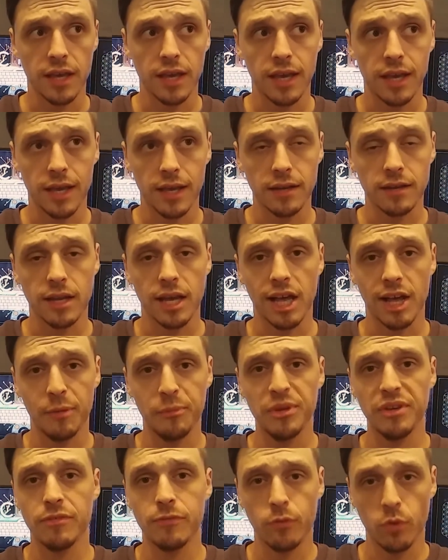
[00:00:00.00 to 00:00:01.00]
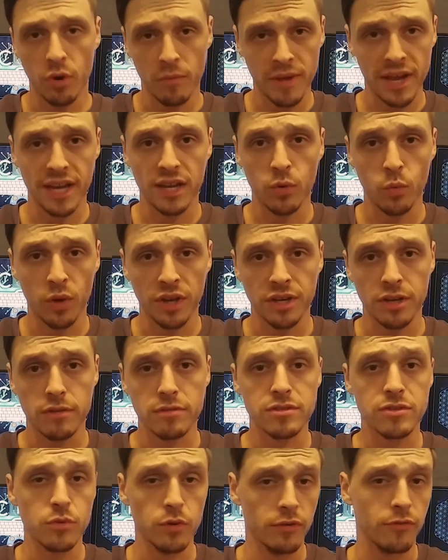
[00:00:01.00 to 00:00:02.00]
and I'll be formatting
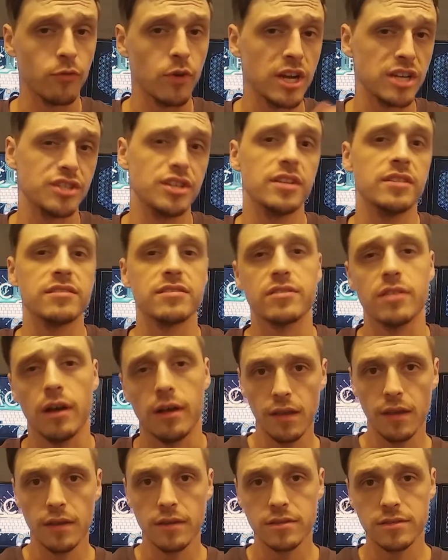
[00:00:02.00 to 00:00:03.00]
Windows to a fresh install.